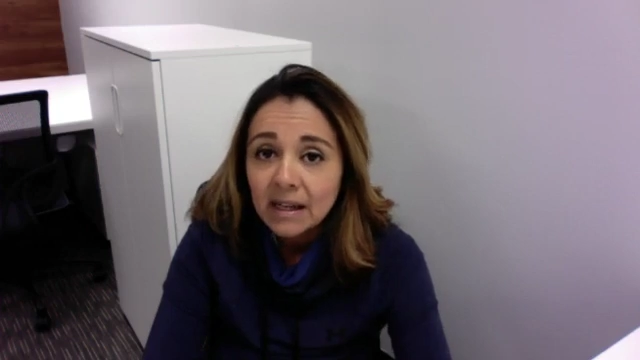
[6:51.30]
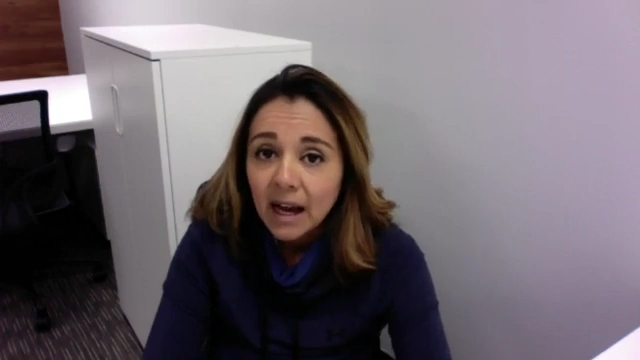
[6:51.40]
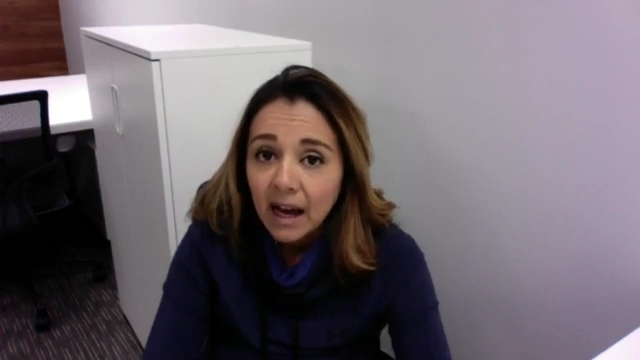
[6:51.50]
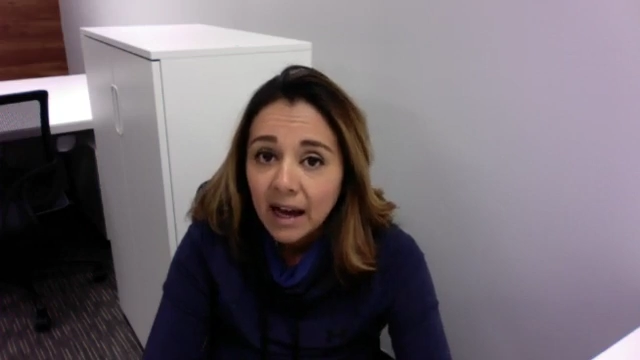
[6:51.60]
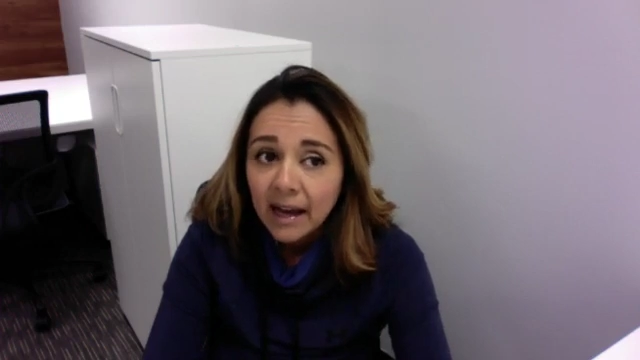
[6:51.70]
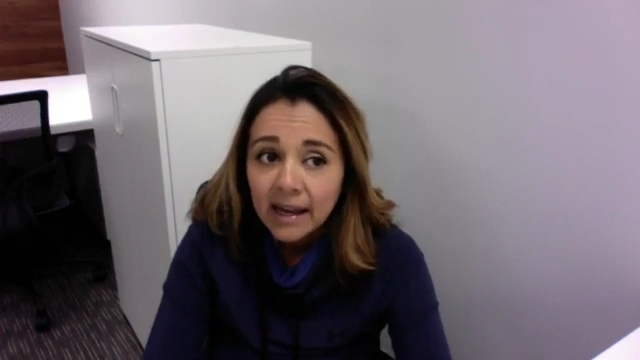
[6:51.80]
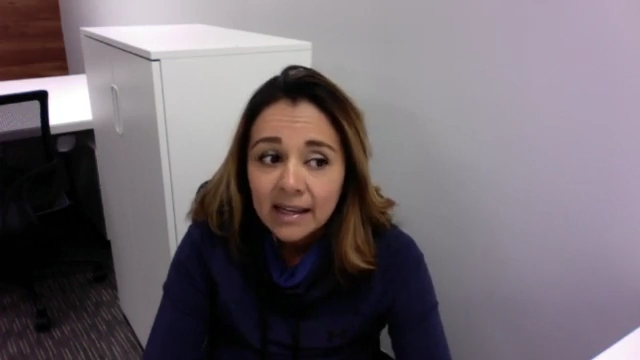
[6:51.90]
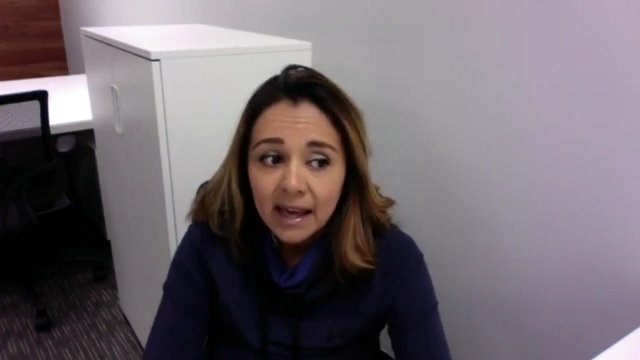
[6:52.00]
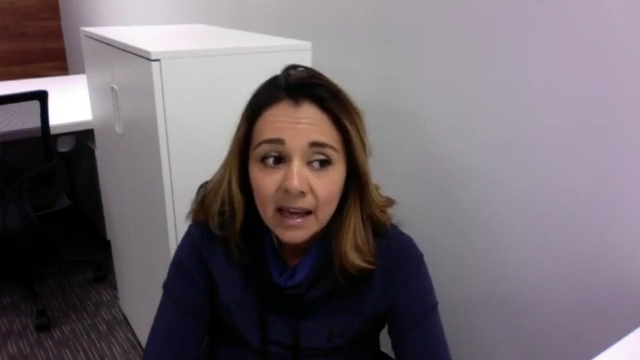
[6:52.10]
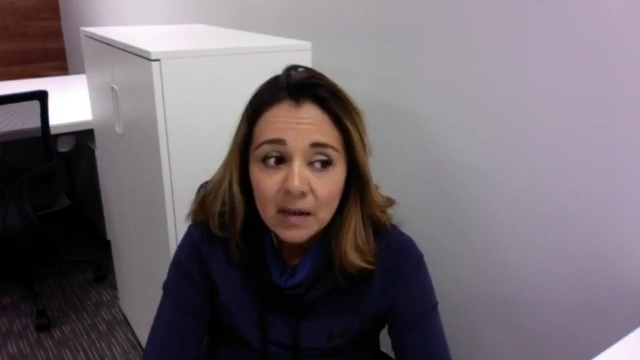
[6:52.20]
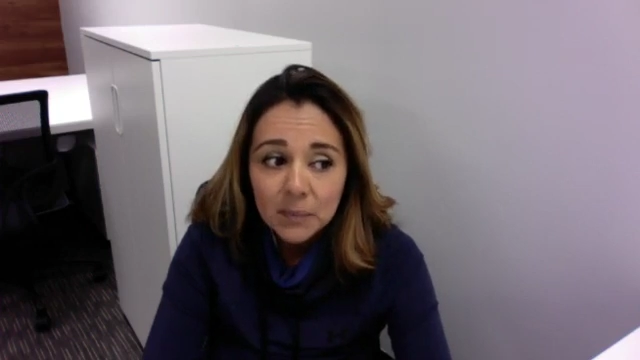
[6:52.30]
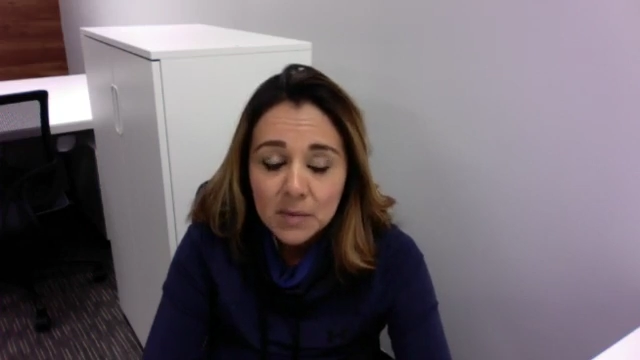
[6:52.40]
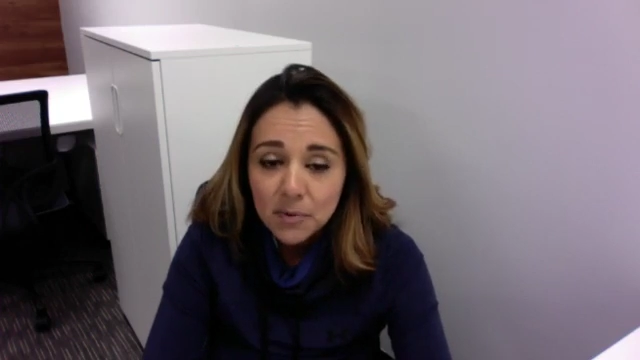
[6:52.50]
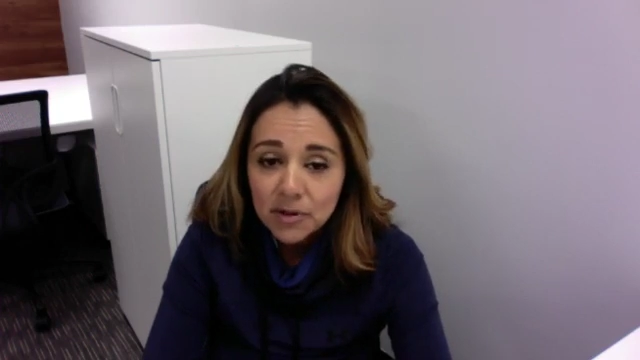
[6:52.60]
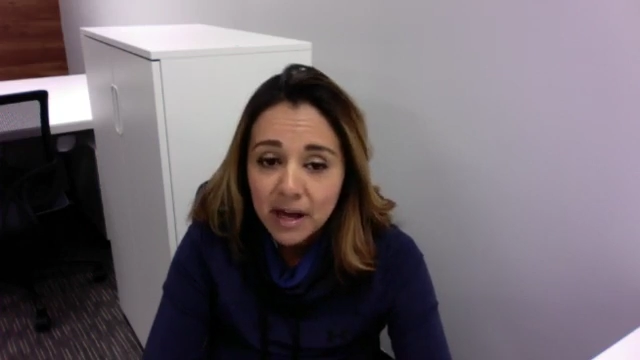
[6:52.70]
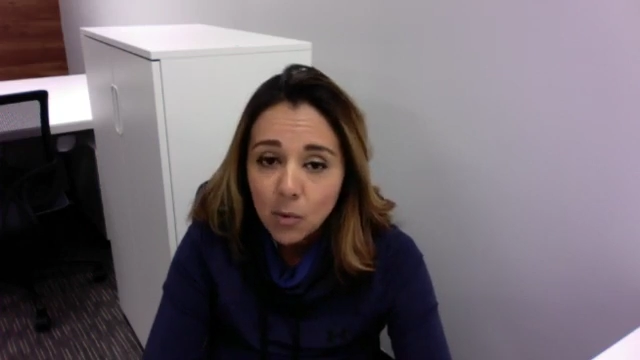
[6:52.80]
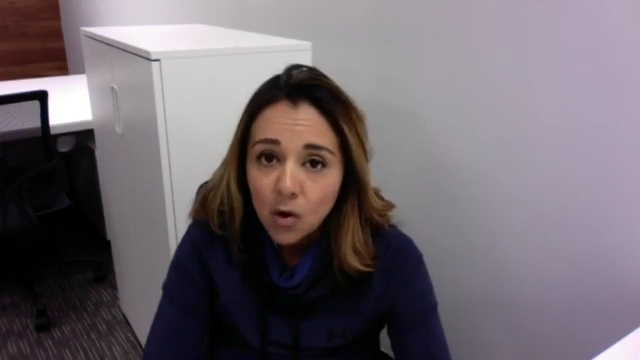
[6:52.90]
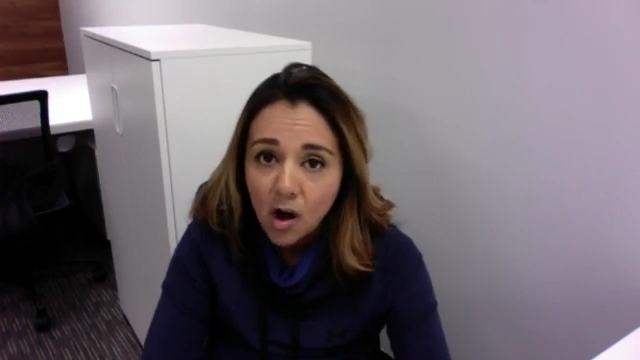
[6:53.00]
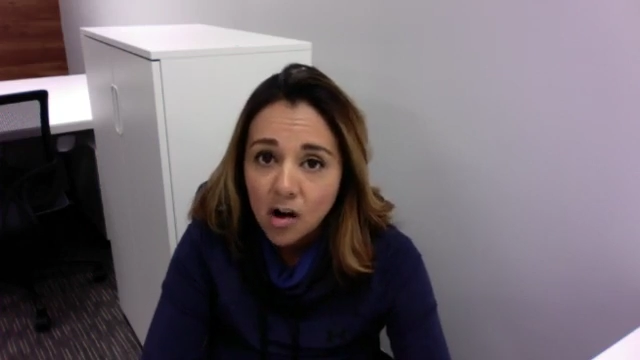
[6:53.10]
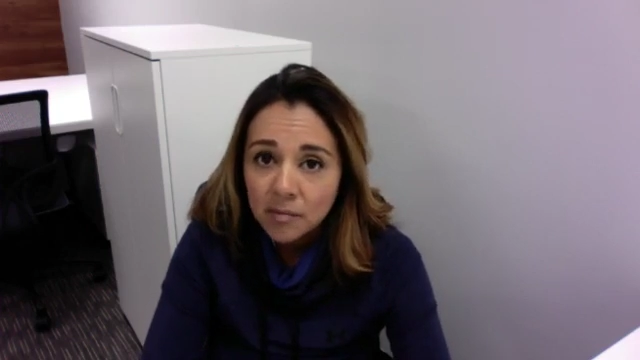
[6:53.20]
I get people that will
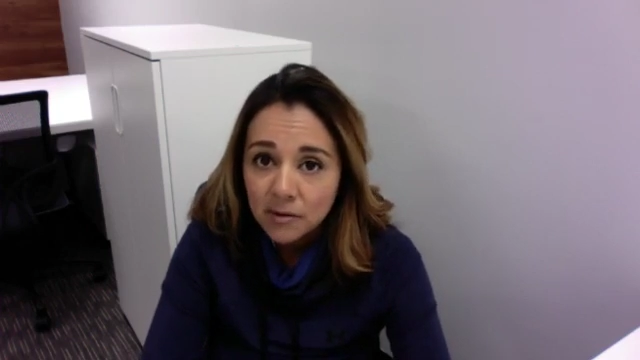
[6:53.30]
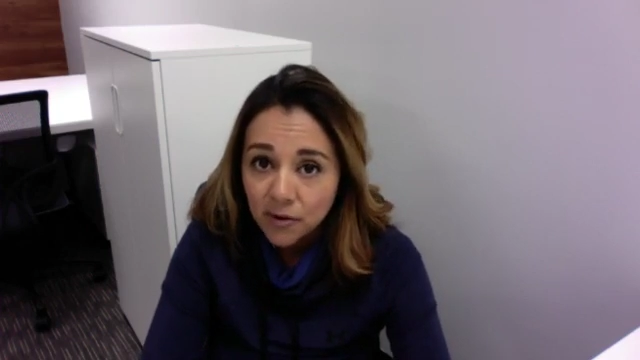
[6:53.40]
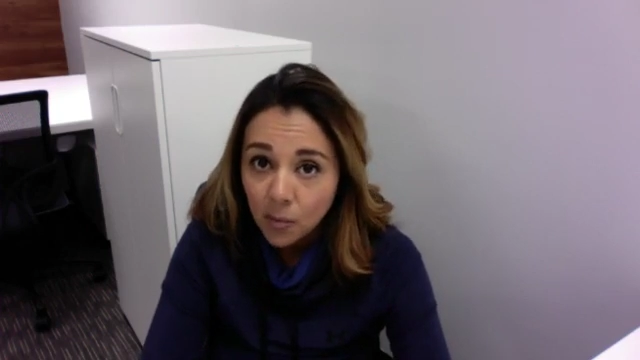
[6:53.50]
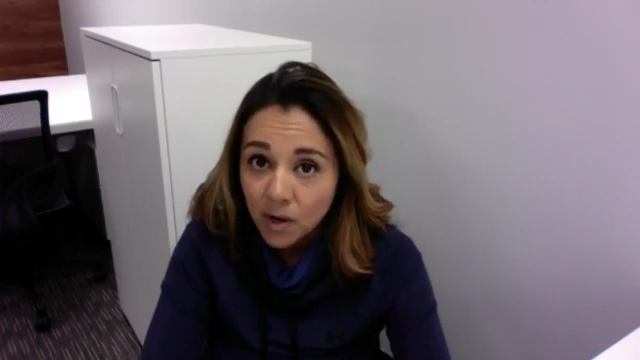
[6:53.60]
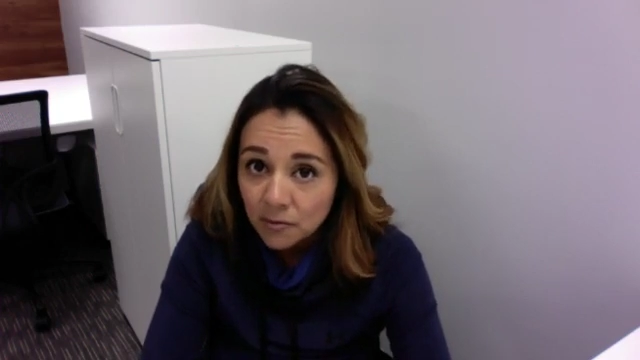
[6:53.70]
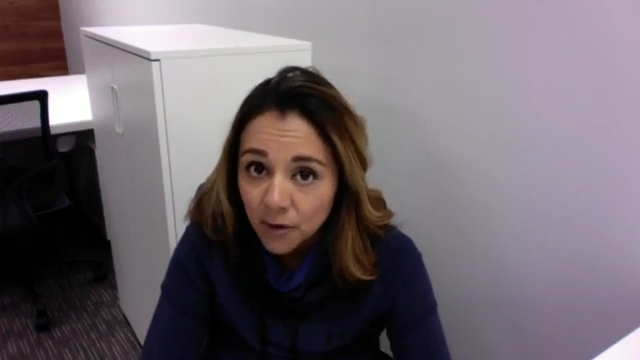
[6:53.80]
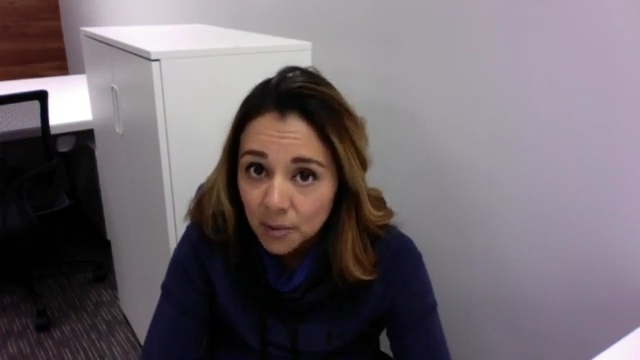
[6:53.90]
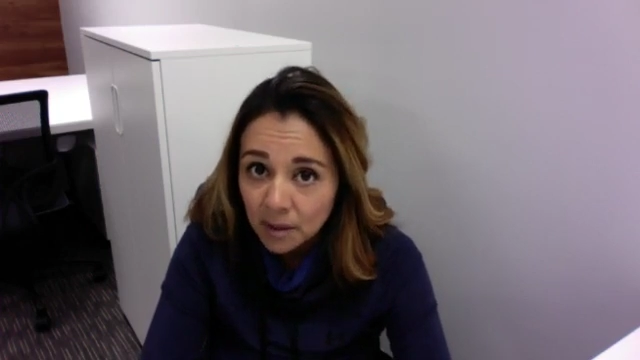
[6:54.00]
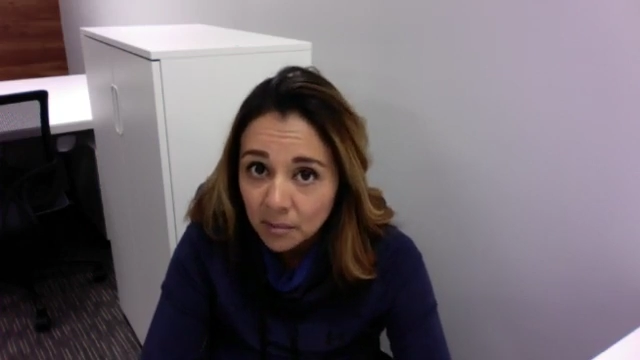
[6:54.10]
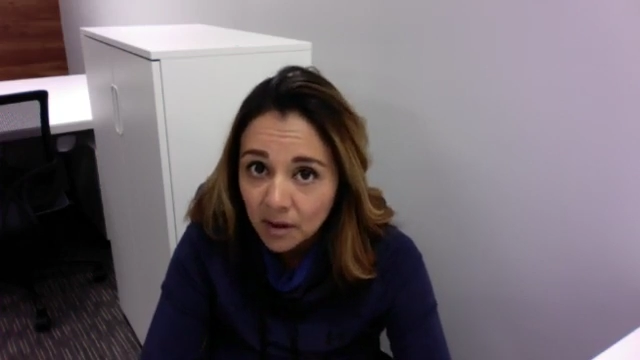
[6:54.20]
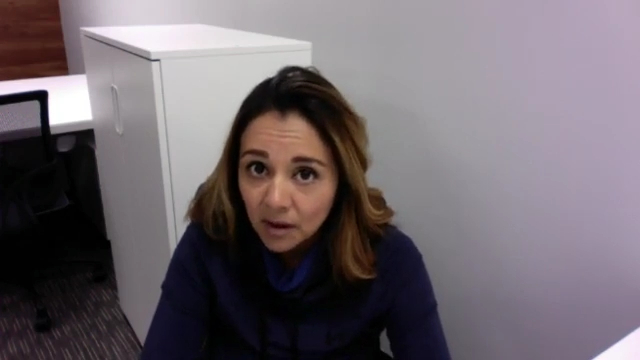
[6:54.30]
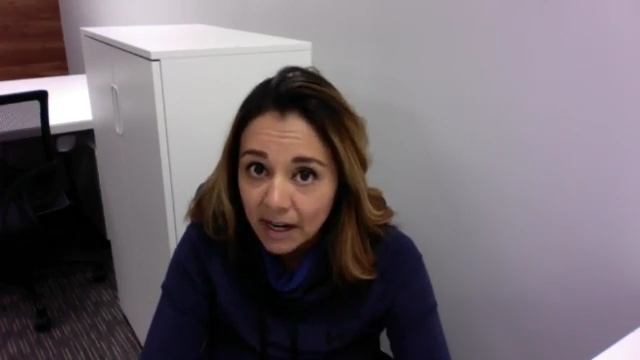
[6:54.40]
call me from one phone number